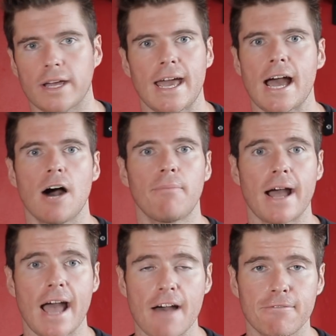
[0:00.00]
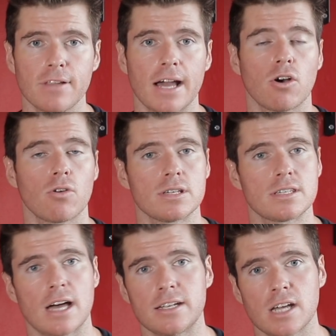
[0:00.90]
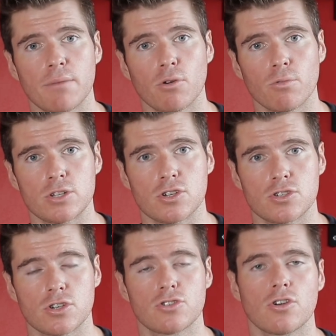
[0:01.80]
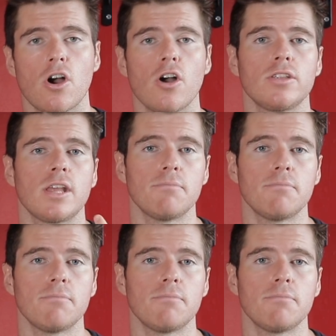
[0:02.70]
cowl by Affleck or his stunt double Richard Citrone,